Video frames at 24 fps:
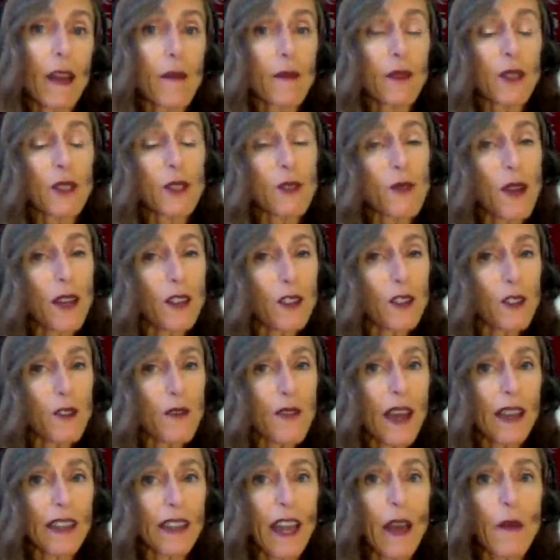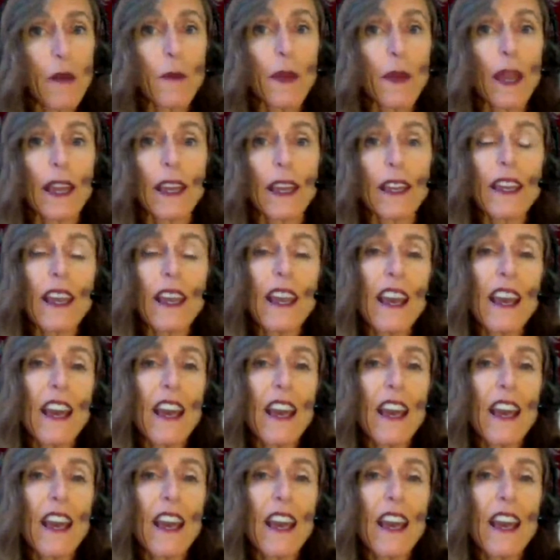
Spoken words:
I'm the director of that campaign,